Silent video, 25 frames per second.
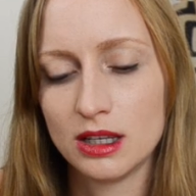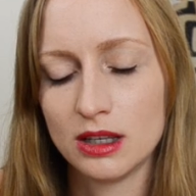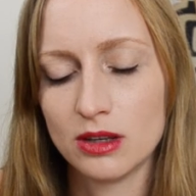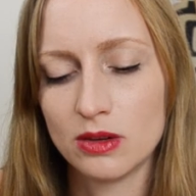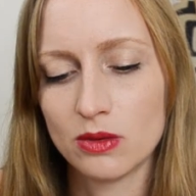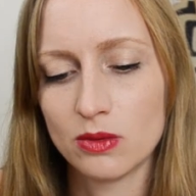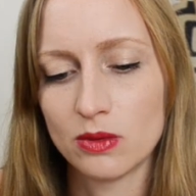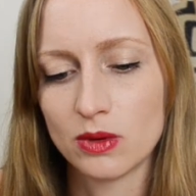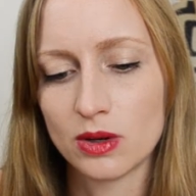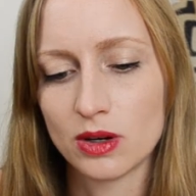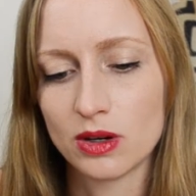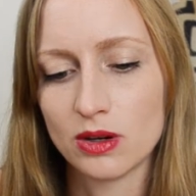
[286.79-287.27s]

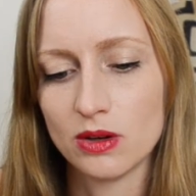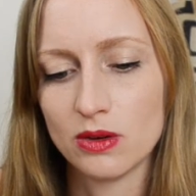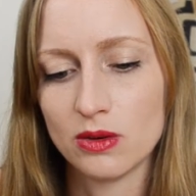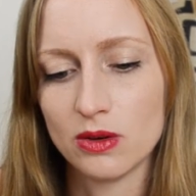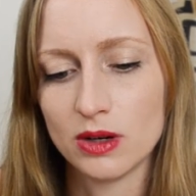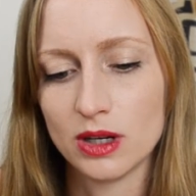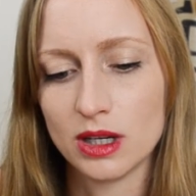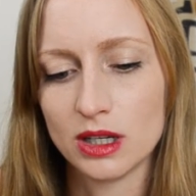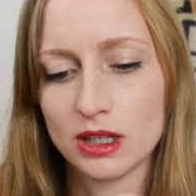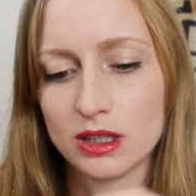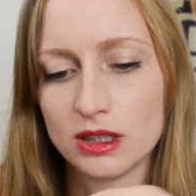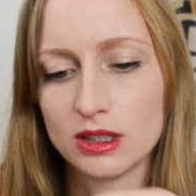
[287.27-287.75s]
we're
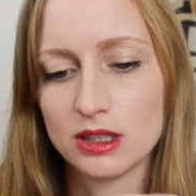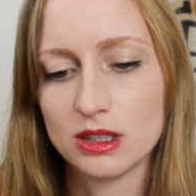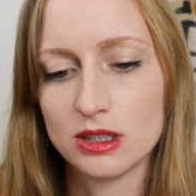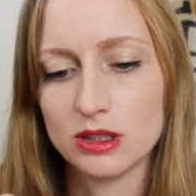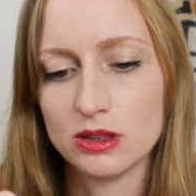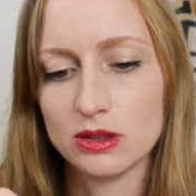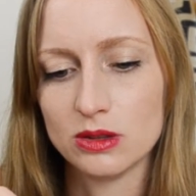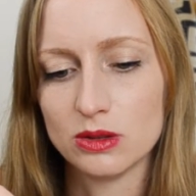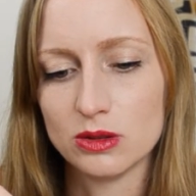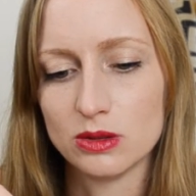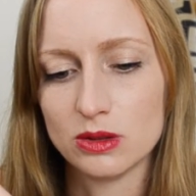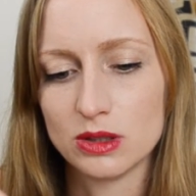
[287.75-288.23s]
going
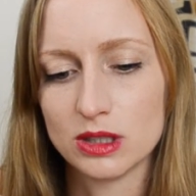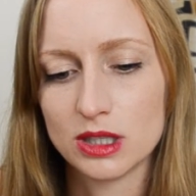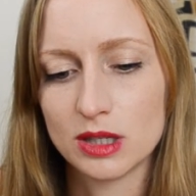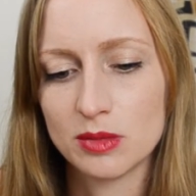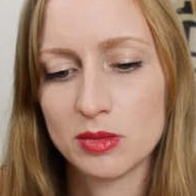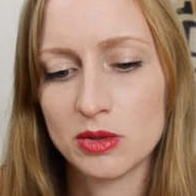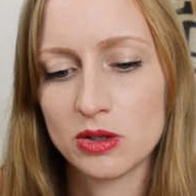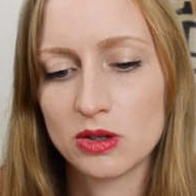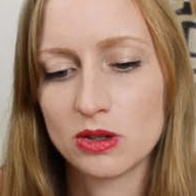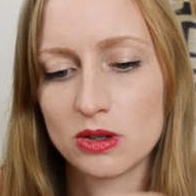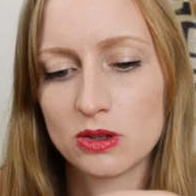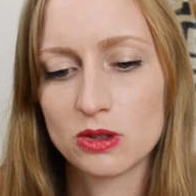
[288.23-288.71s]
to double
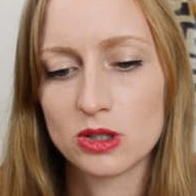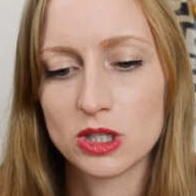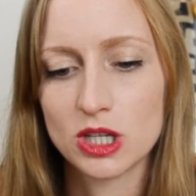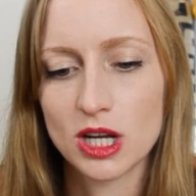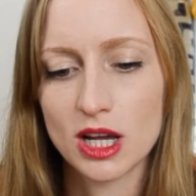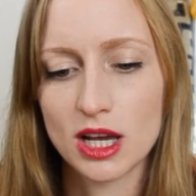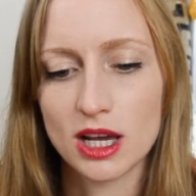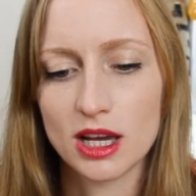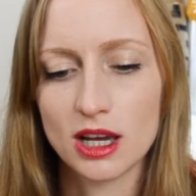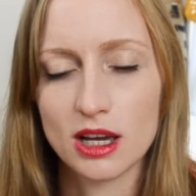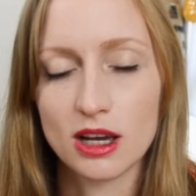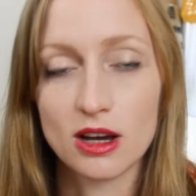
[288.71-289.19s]

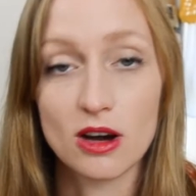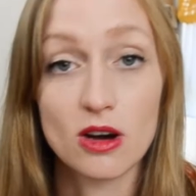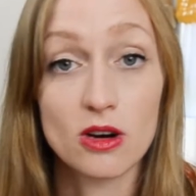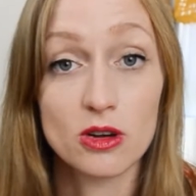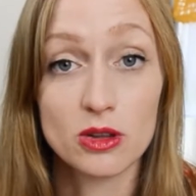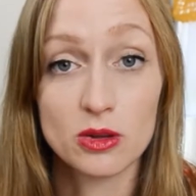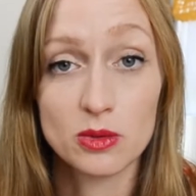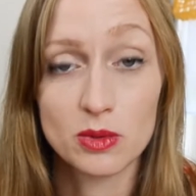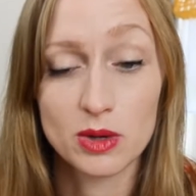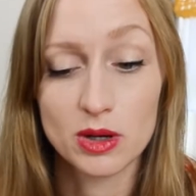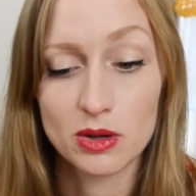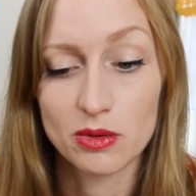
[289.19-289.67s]
crochet all the
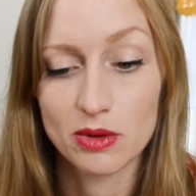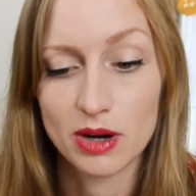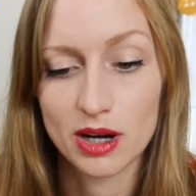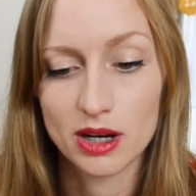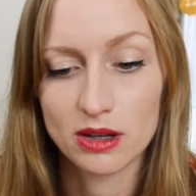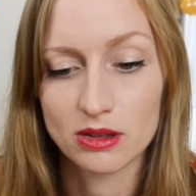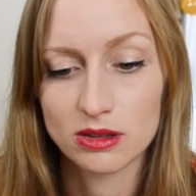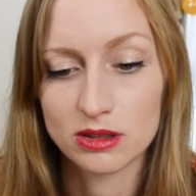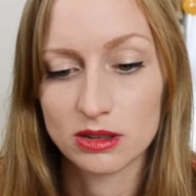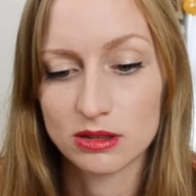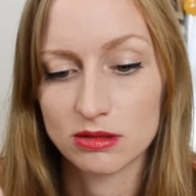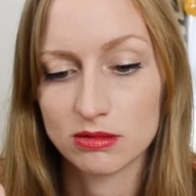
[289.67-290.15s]
way around